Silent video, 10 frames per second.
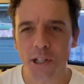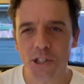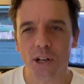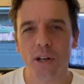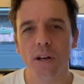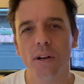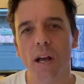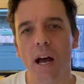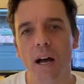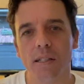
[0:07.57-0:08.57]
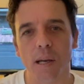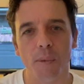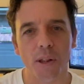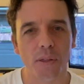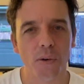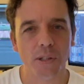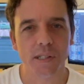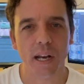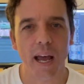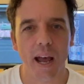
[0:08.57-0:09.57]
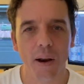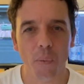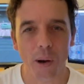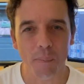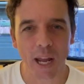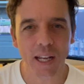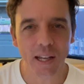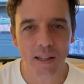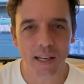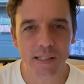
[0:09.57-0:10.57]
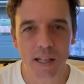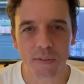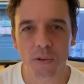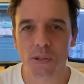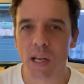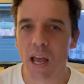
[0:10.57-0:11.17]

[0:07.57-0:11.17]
to show you some of the thoughts that I had when making these levels